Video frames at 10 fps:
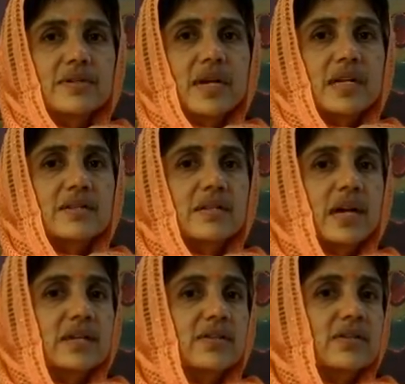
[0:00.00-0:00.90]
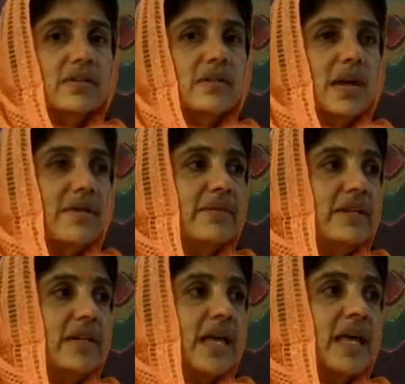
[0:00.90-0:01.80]
and start to have the
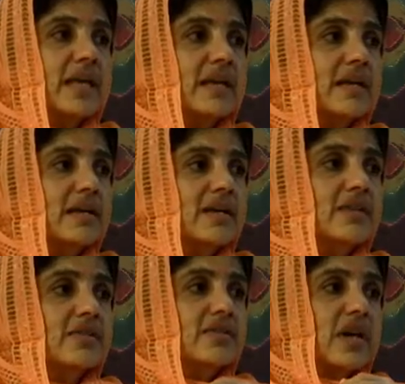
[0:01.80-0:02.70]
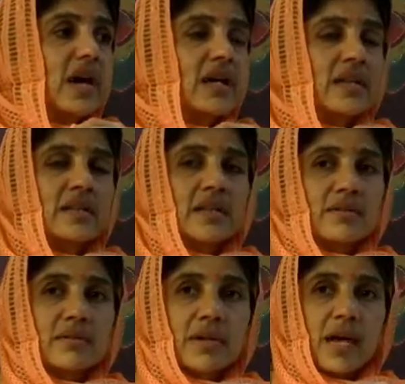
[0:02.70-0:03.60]
daring to star in their
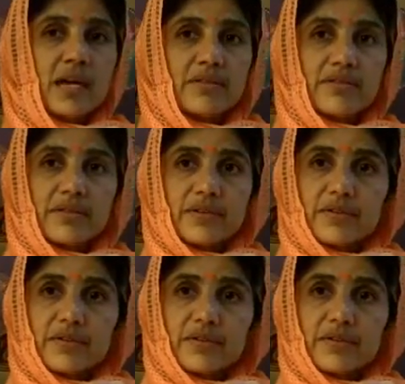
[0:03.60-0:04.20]
own life.